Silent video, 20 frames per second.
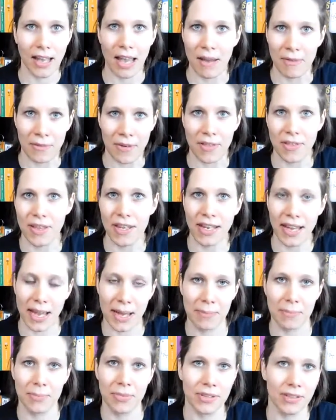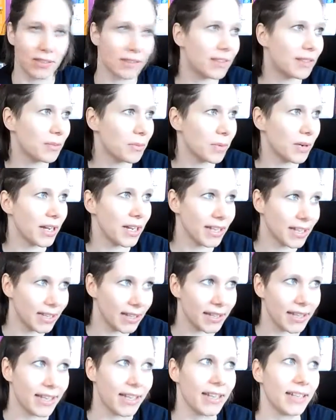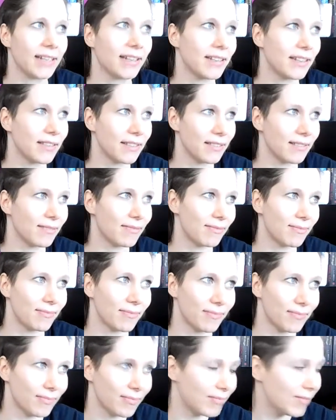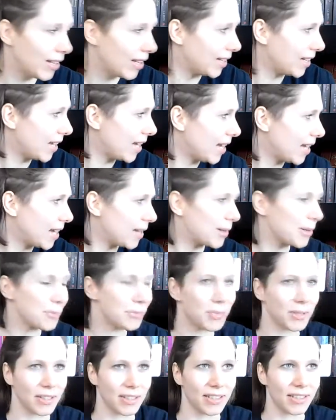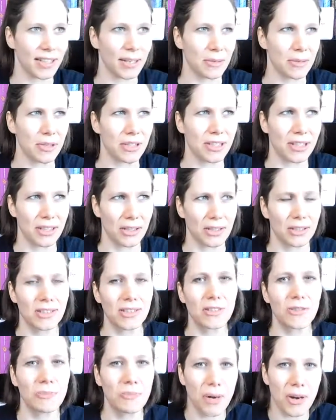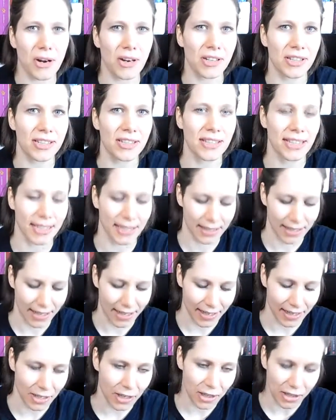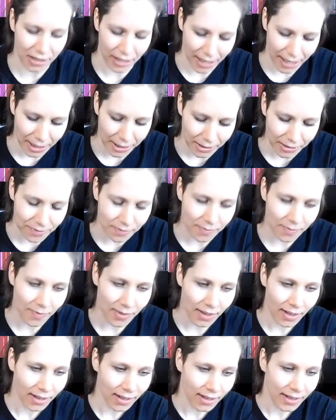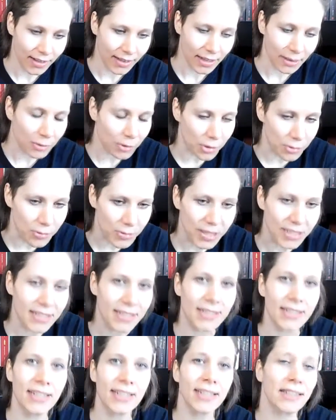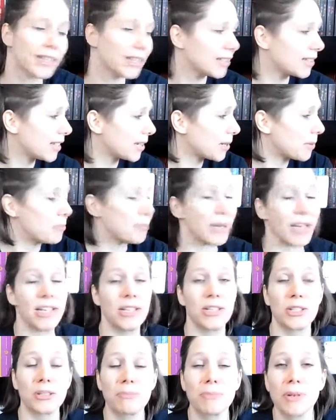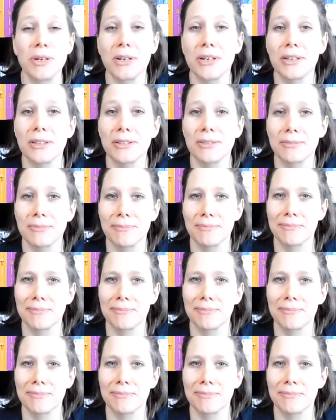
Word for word: Everything happened the way it did in here, but there were lots of parts that they cut out that were missing. There's like a major part